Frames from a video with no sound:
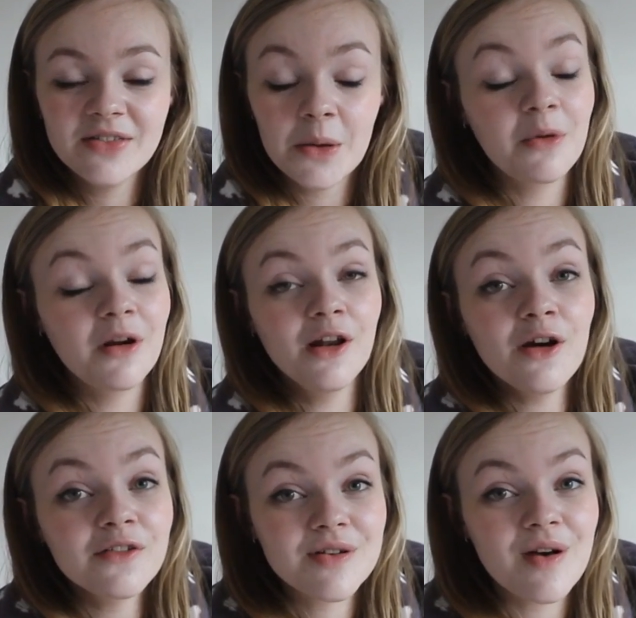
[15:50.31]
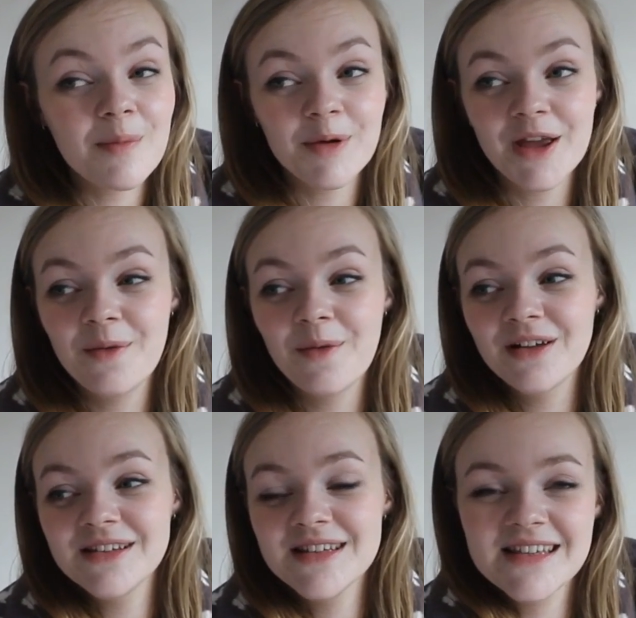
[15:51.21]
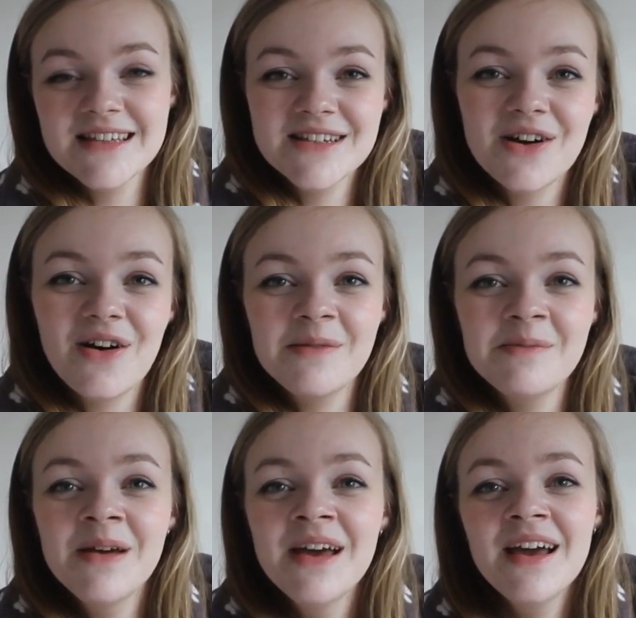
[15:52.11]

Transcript: There were a lot of scrapbooking ones this time.